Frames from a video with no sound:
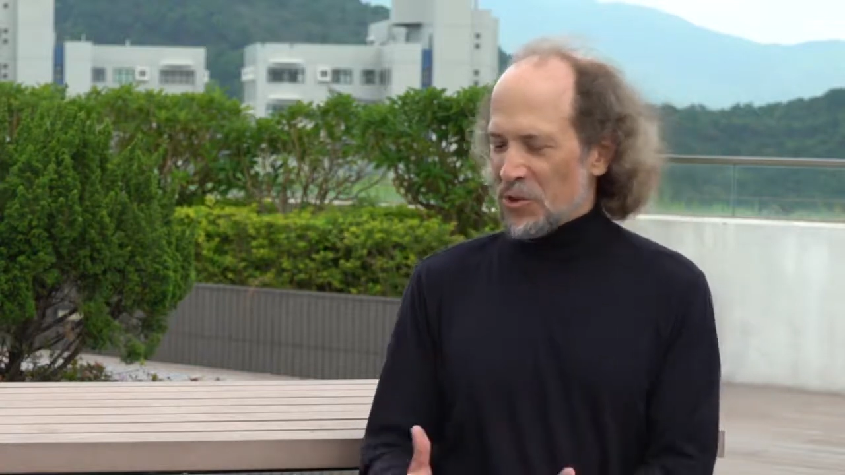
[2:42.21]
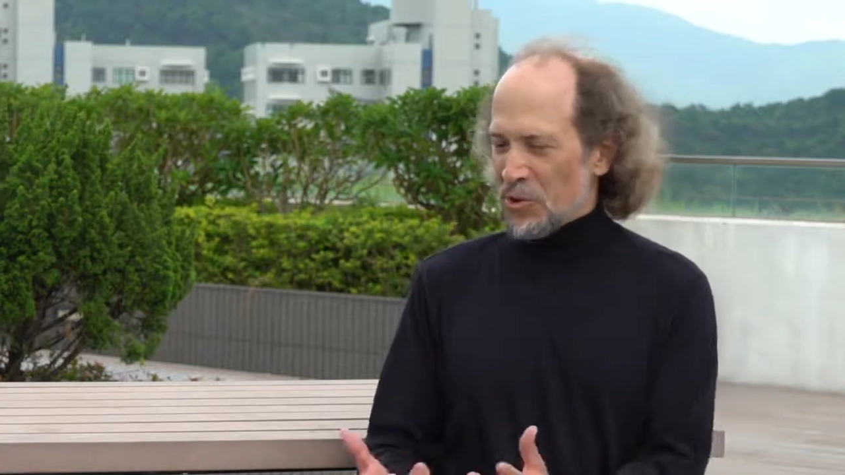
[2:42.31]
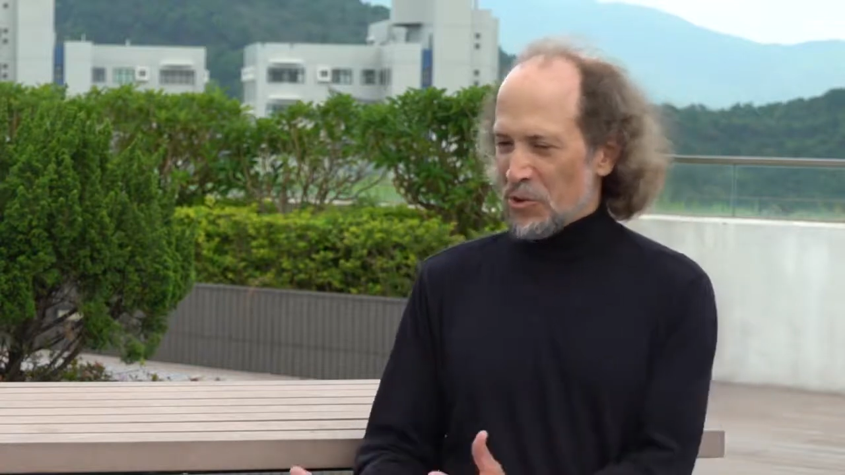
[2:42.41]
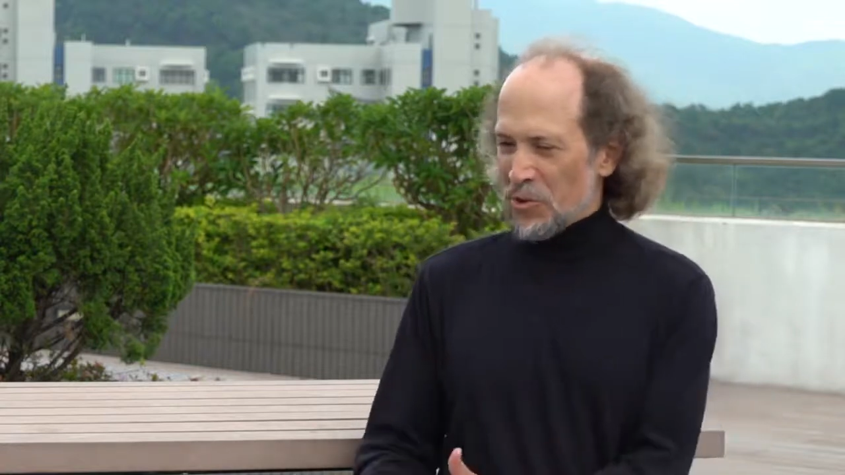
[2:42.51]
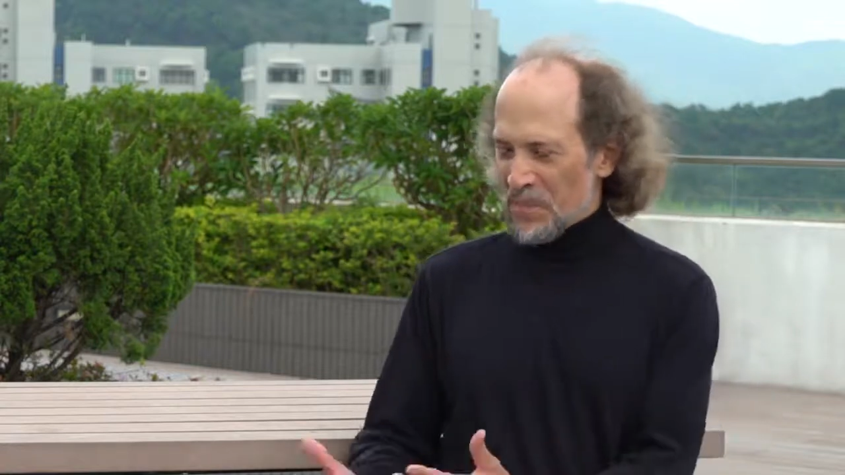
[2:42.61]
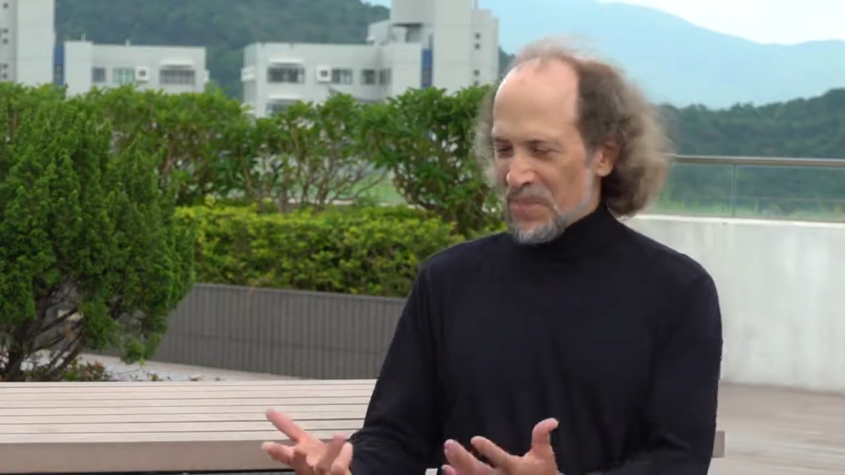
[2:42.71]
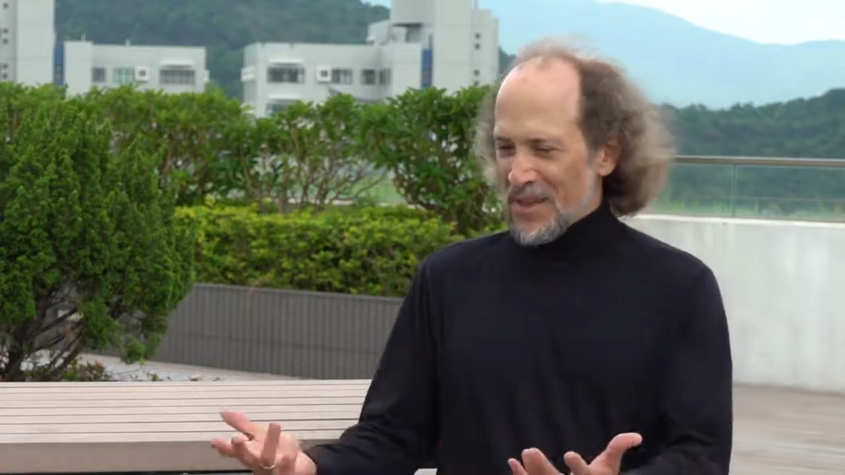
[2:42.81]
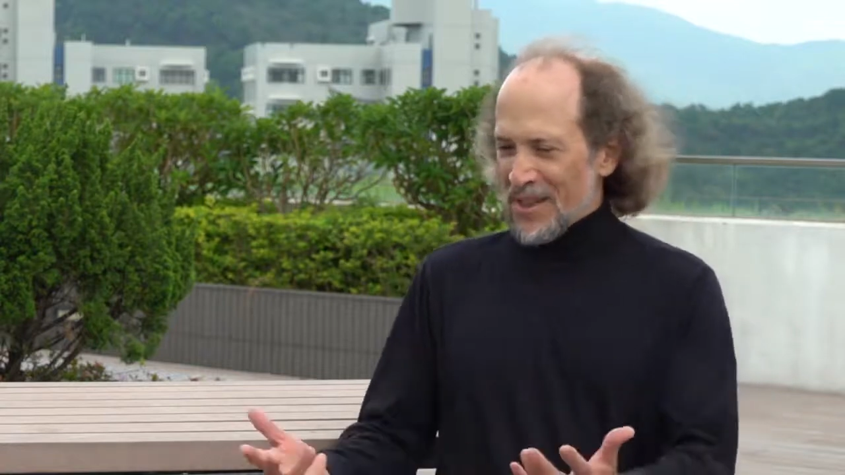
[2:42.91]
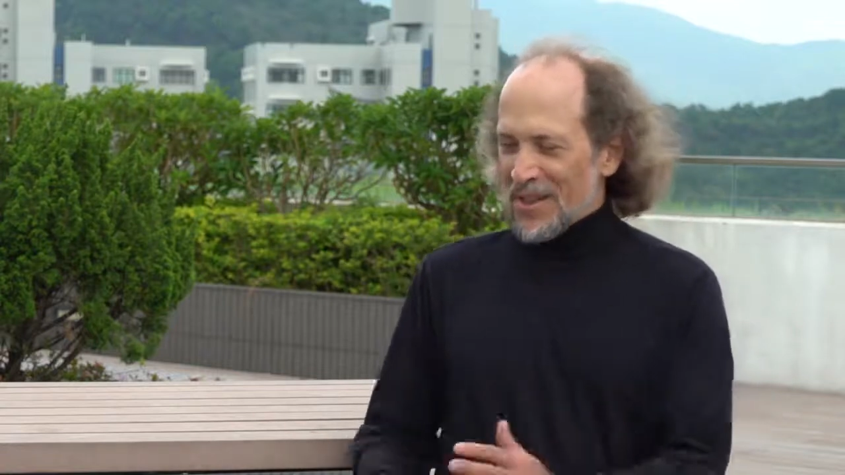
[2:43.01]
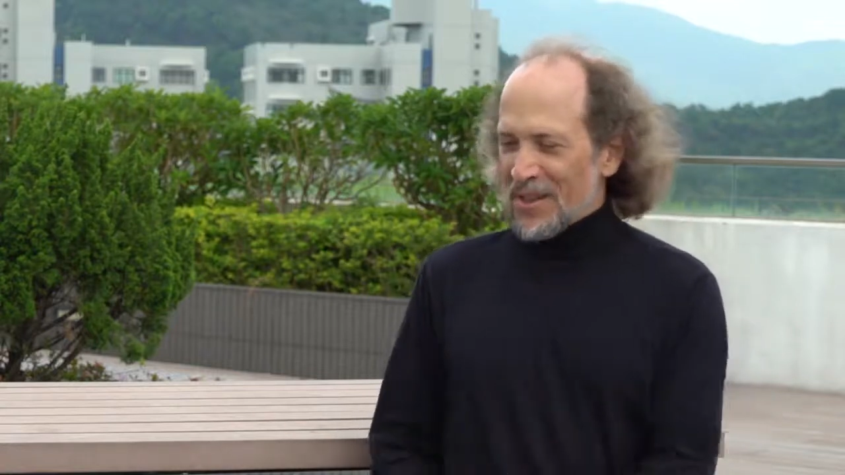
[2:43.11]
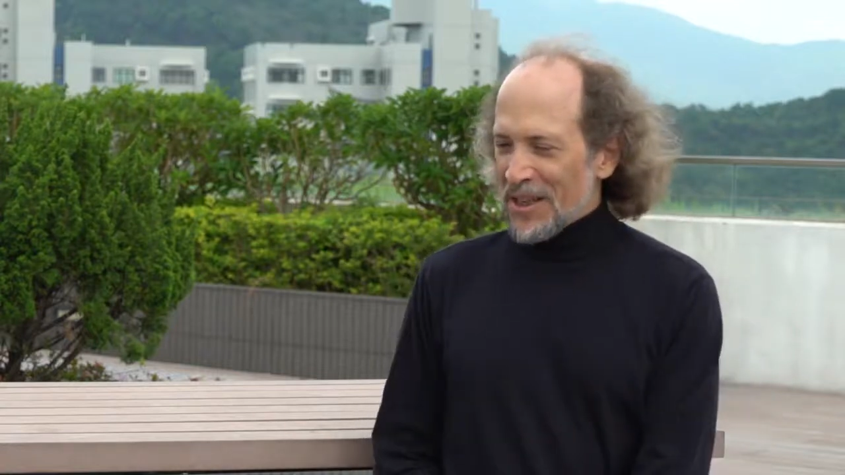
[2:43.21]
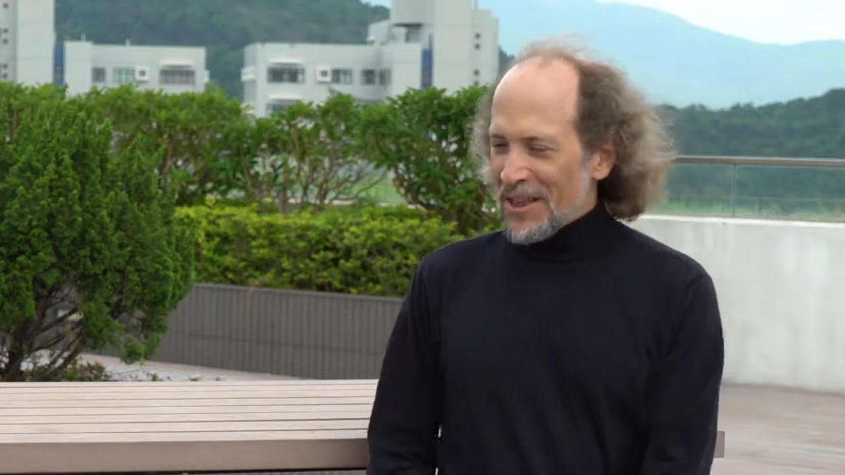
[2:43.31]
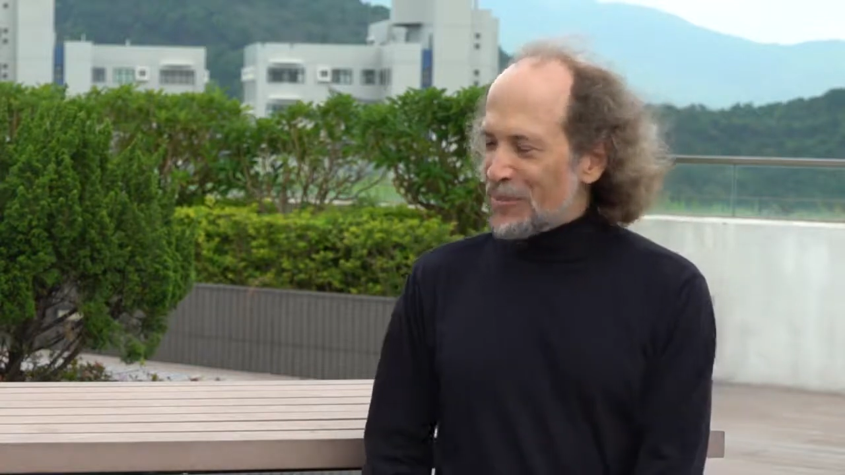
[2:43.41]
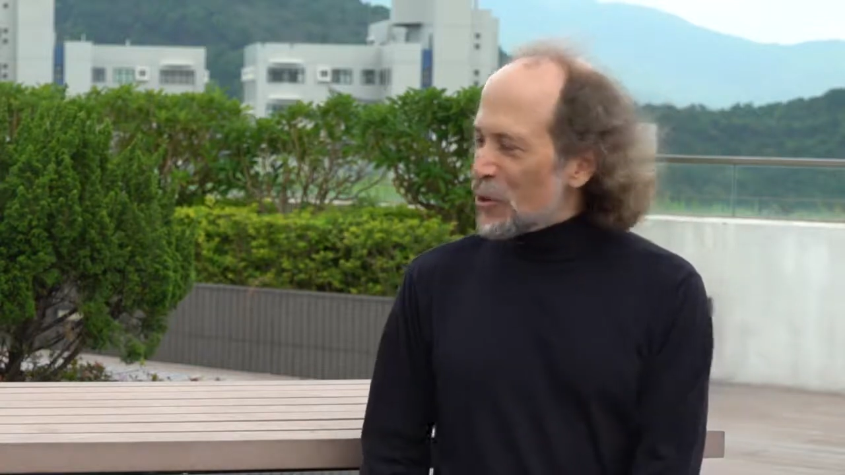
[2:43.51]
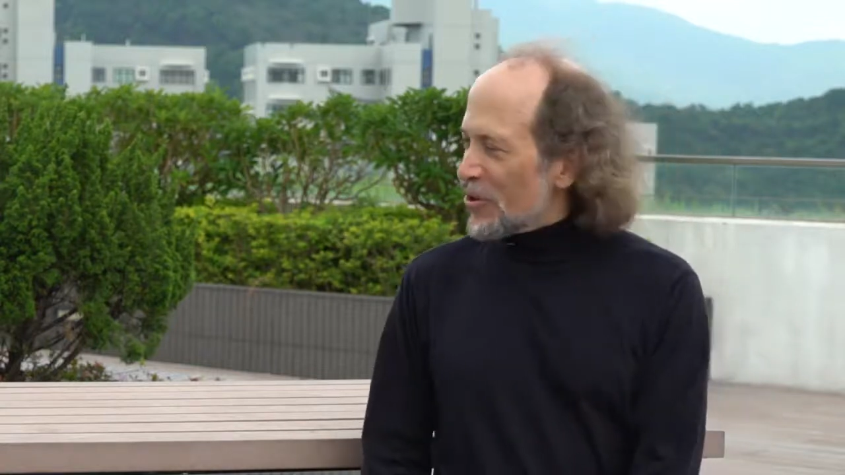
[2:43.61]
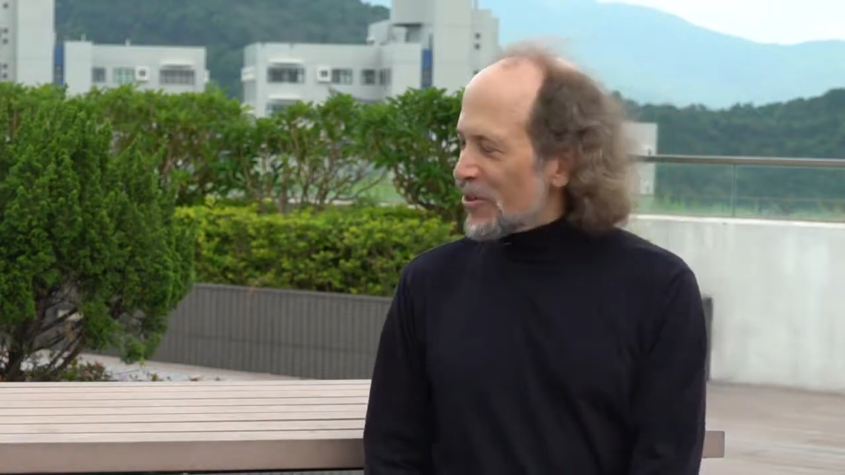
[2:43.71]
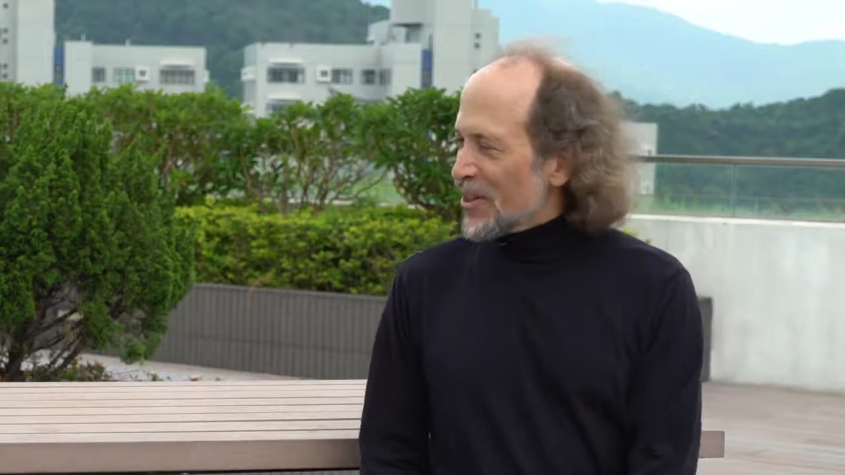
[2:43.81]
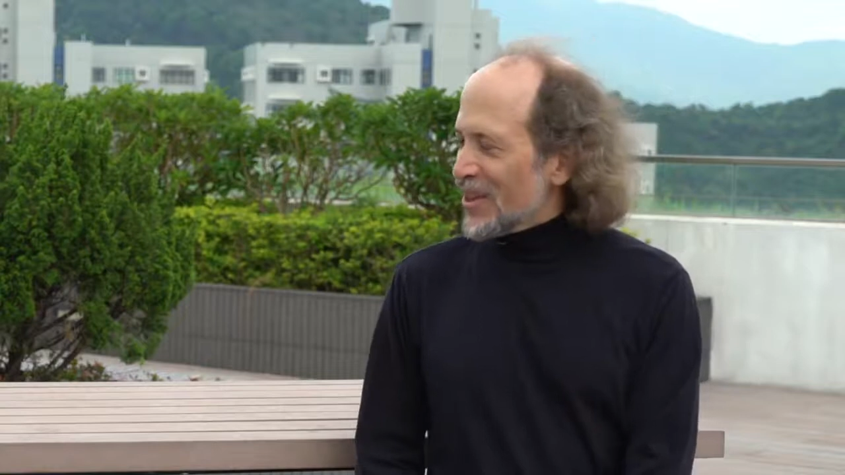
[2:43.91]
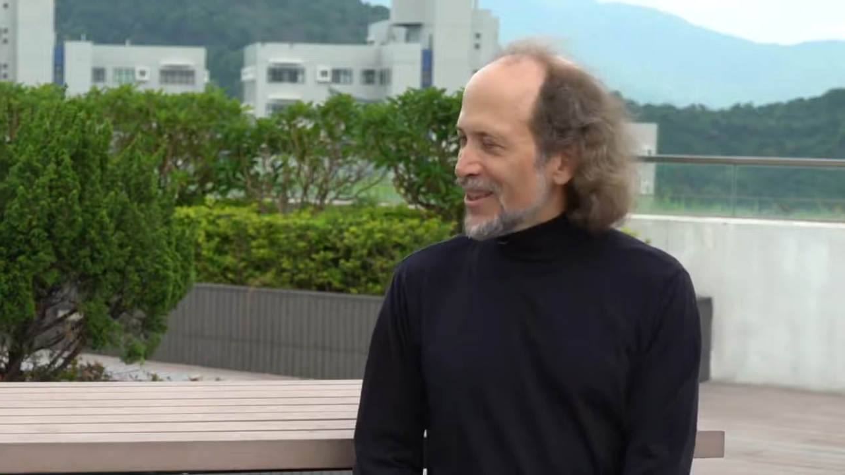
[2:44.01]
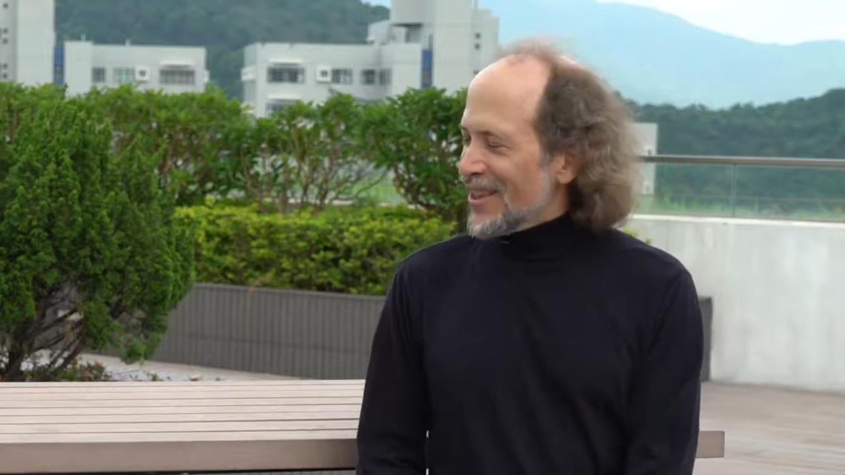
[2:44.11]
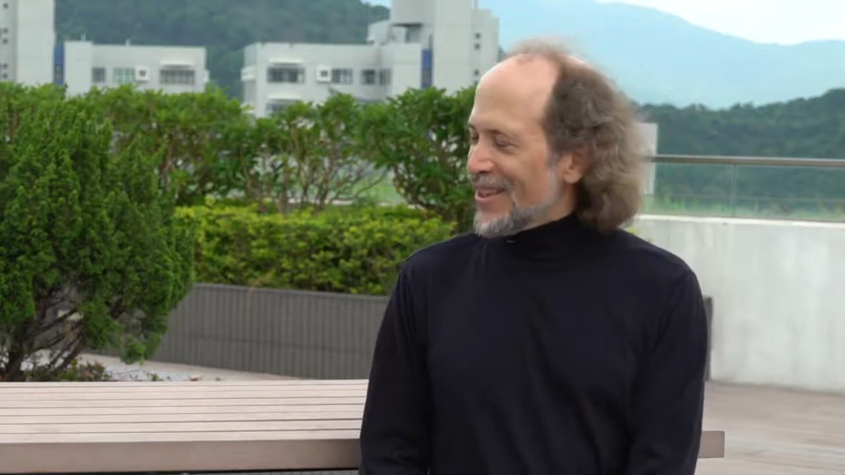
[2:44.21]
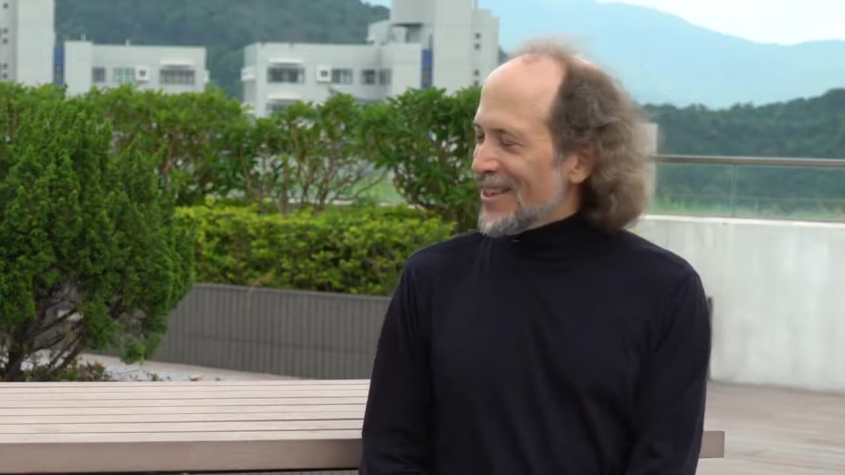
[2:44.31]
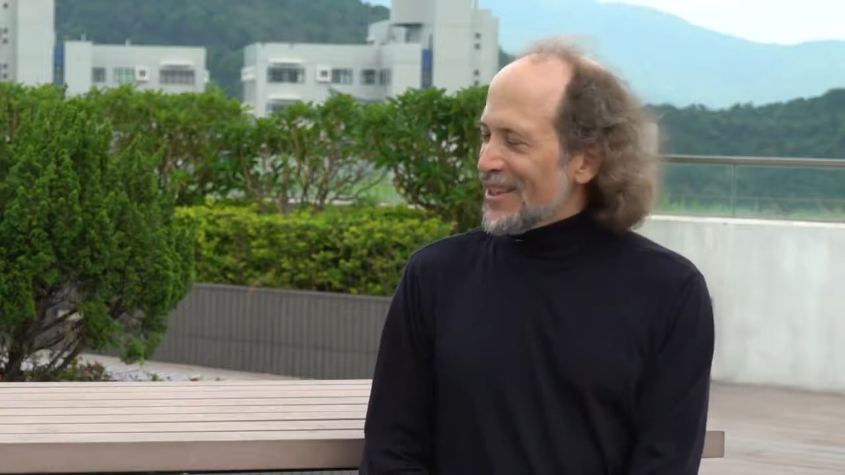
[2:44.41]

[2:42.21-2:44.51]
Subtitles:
to more the